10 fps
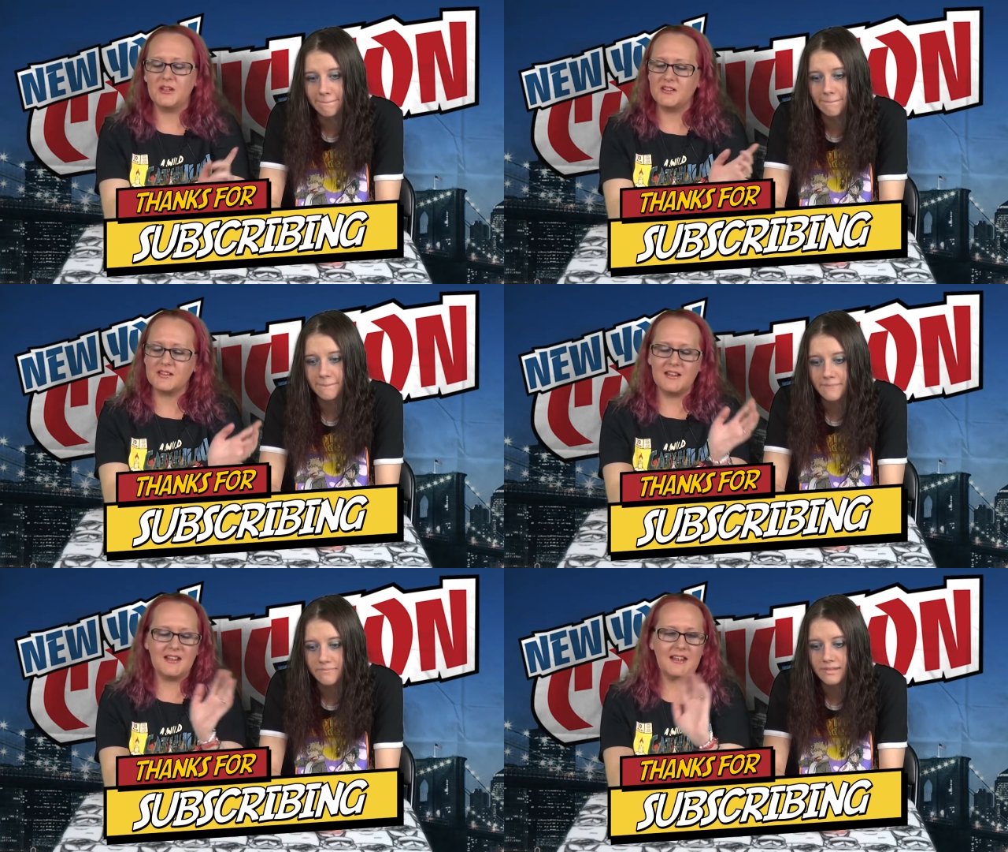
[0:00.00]
Speaker 1: we're
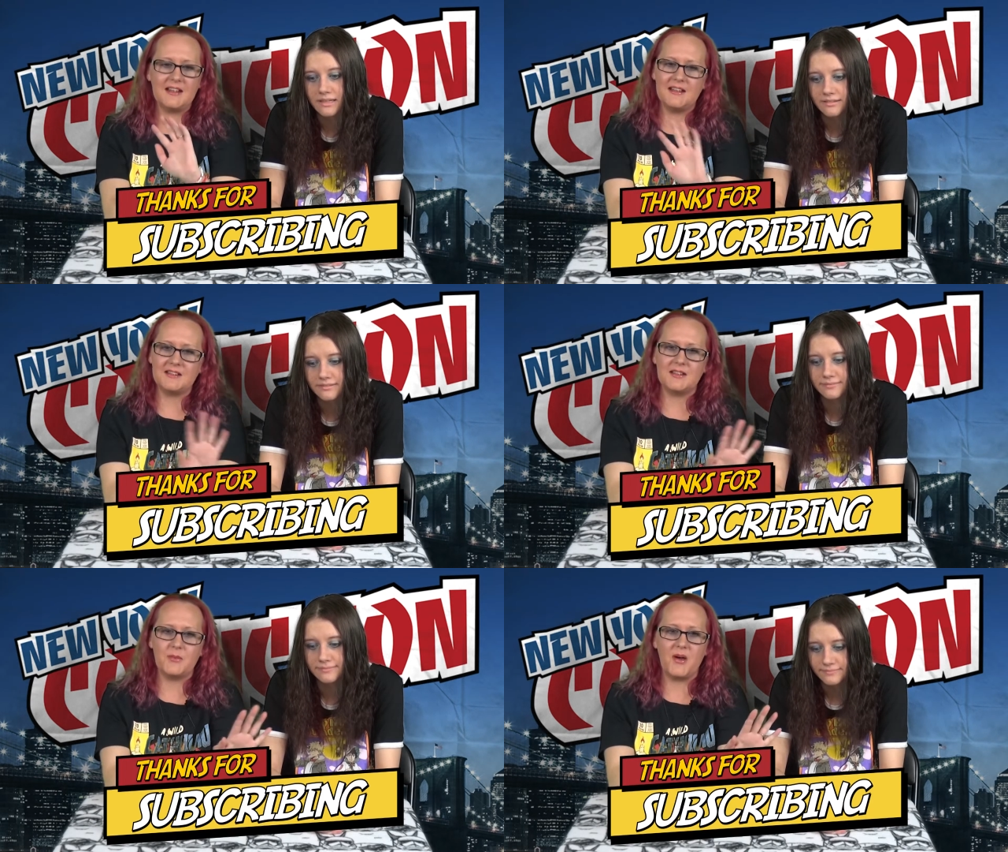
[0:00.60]
just going to get
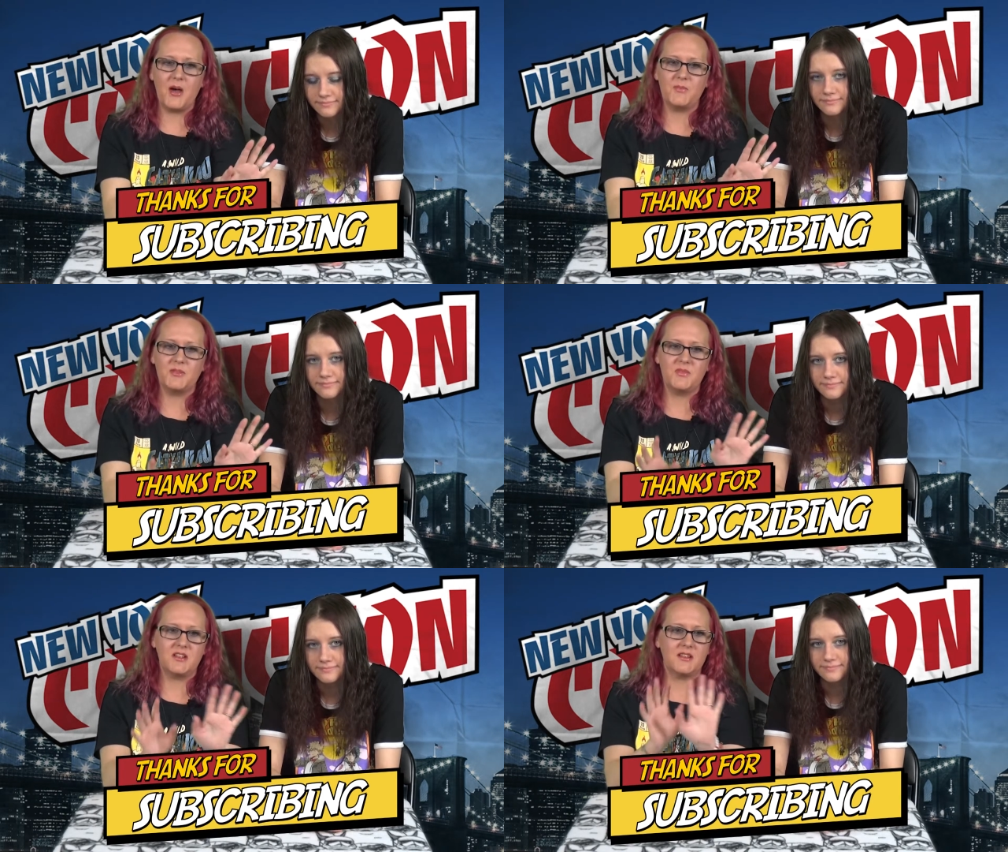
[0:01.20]
into the
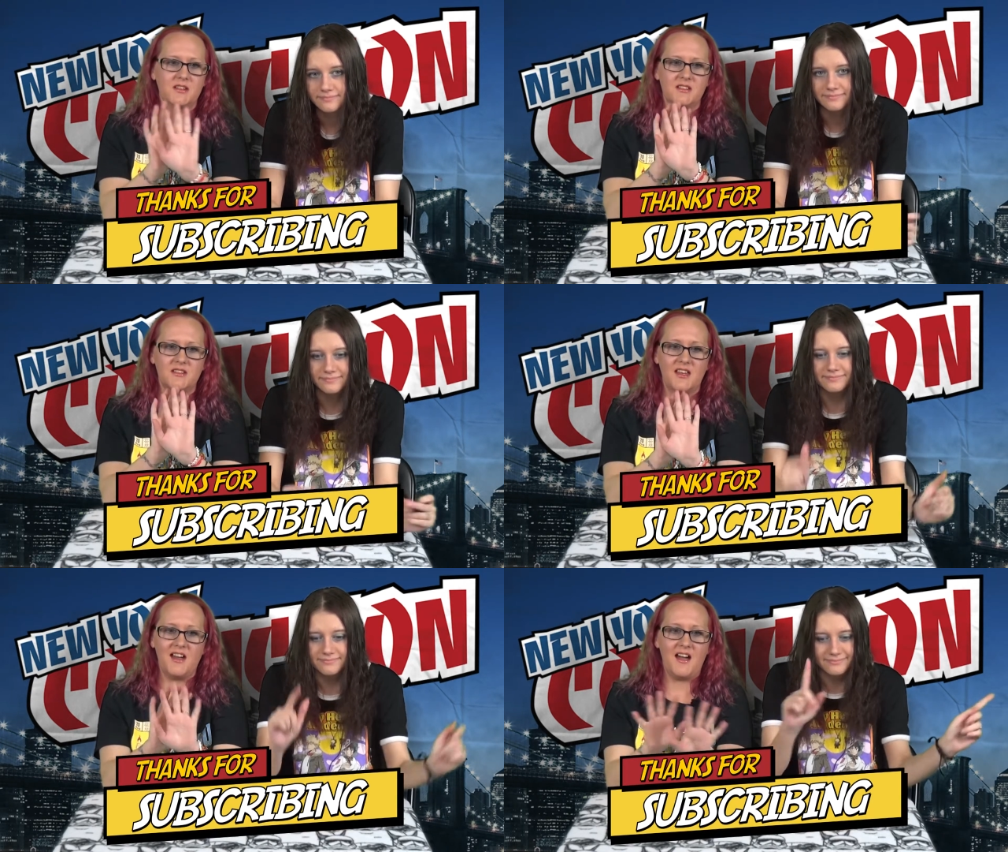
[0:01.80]
pops
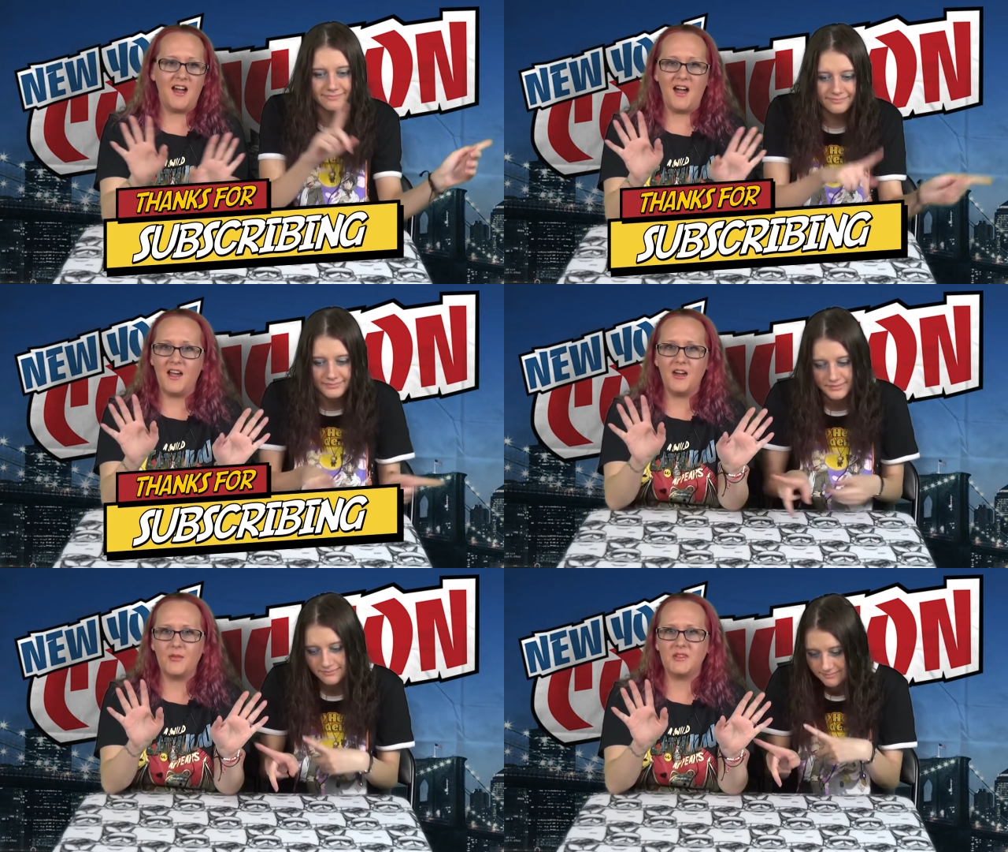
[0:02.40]
because
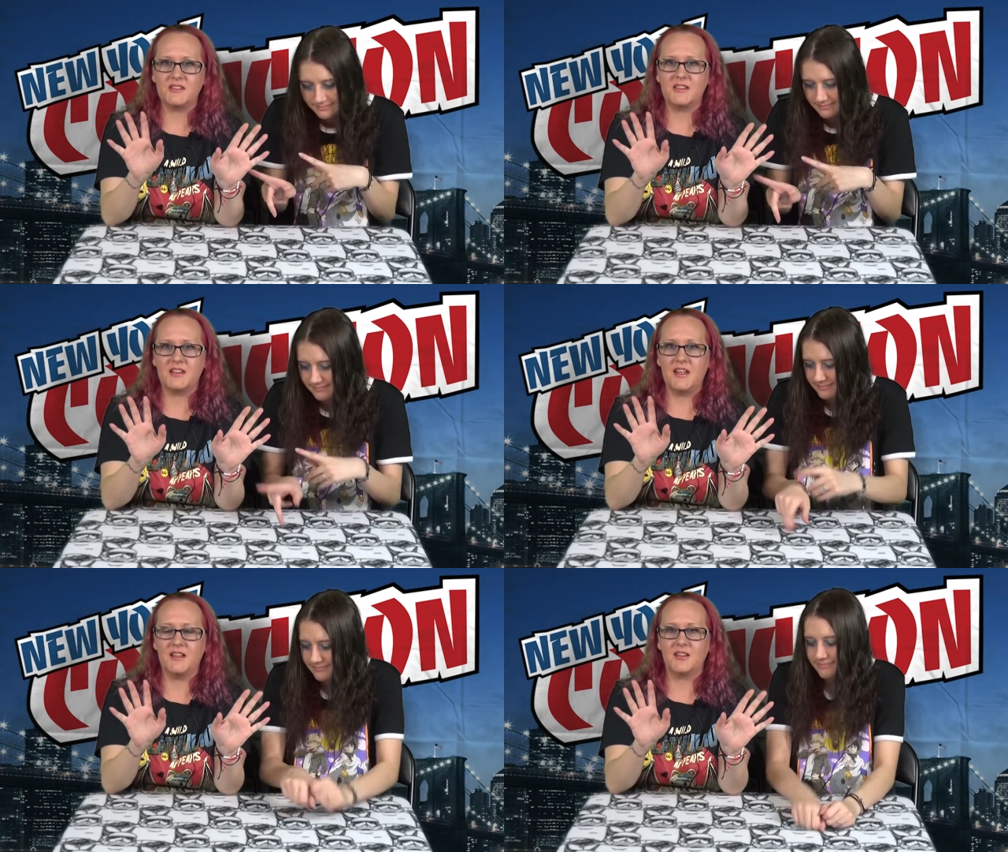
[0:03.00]
I
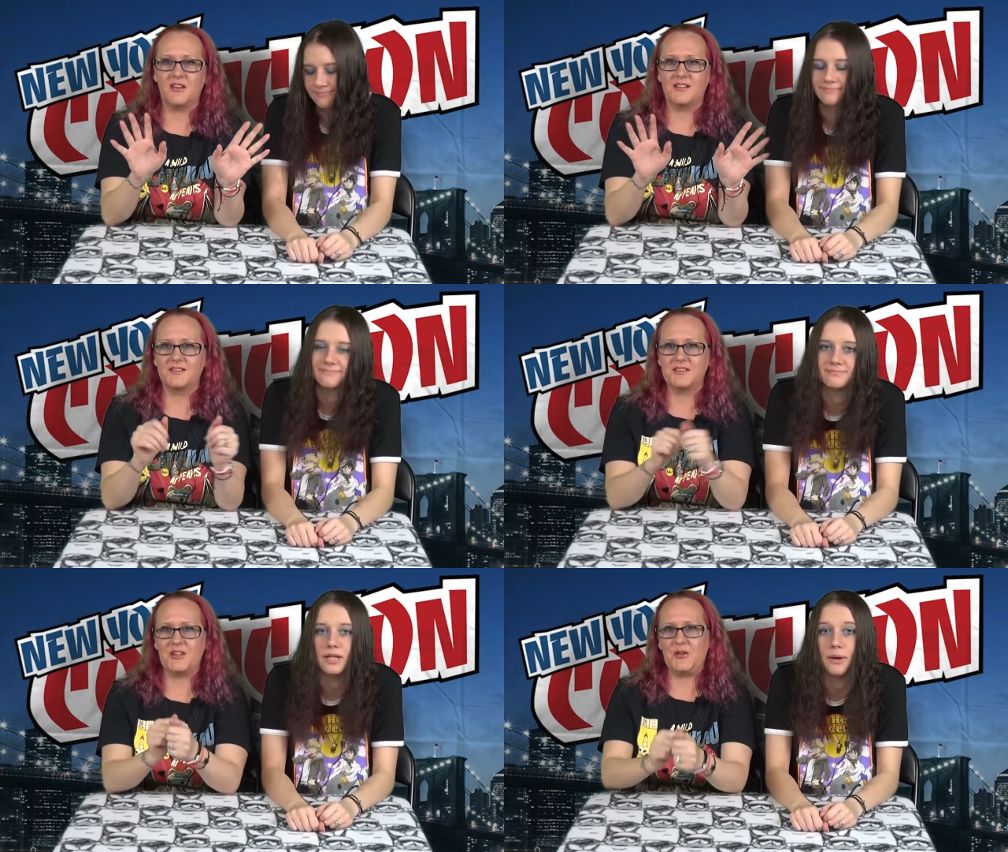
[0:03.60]
obviously can't talk.
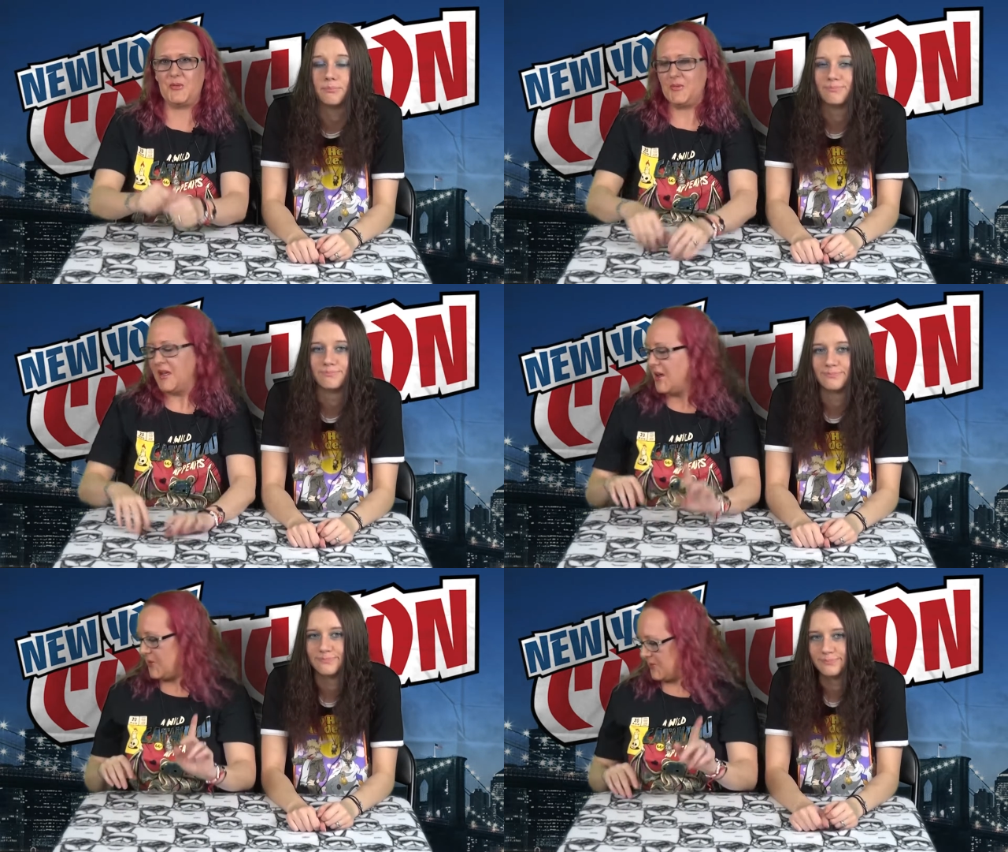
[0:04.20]
So, no.
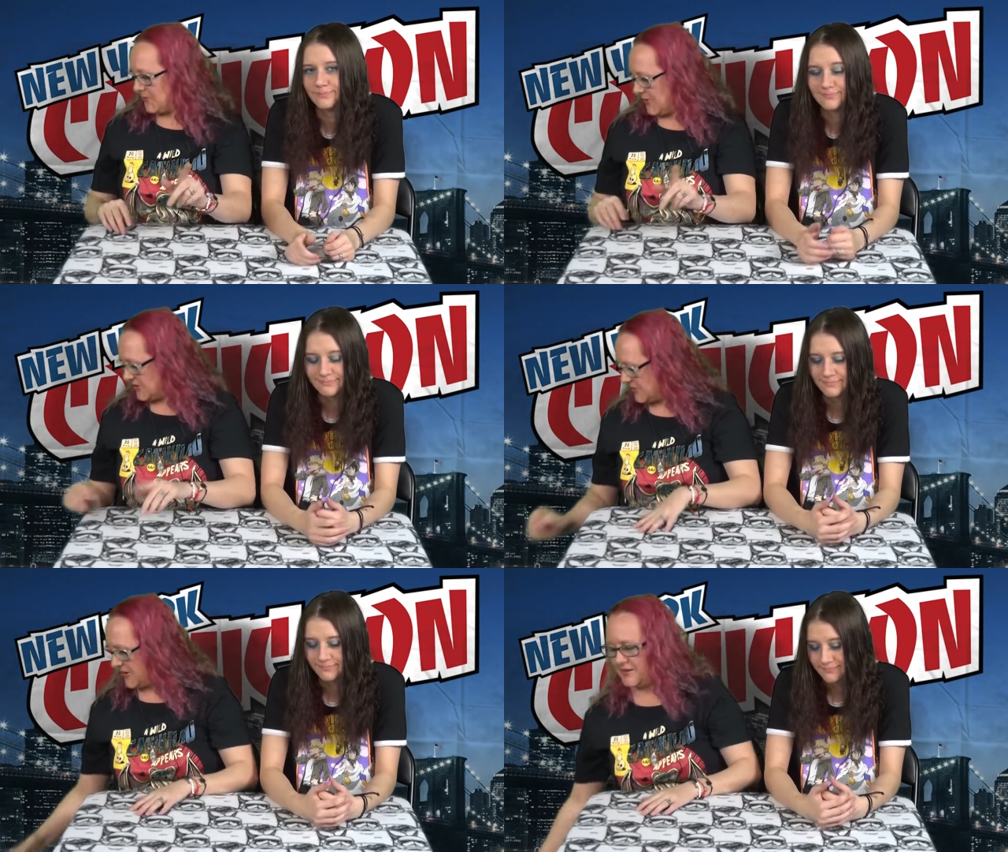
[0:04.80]

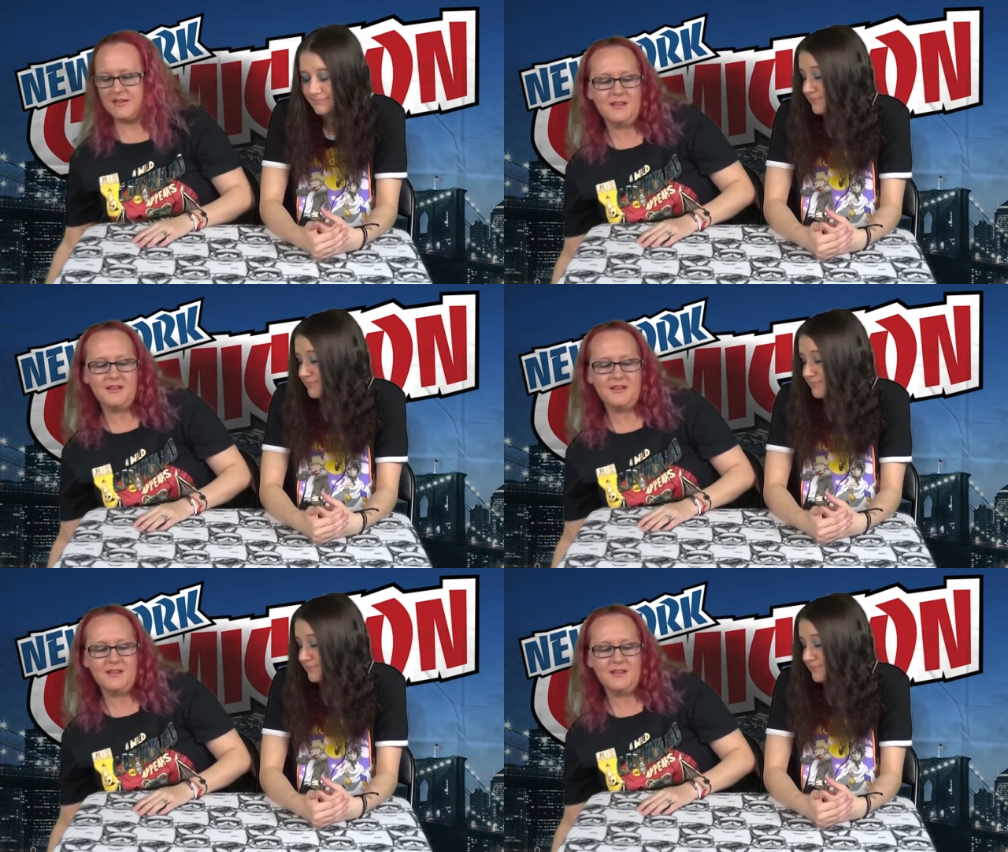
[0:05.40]
first one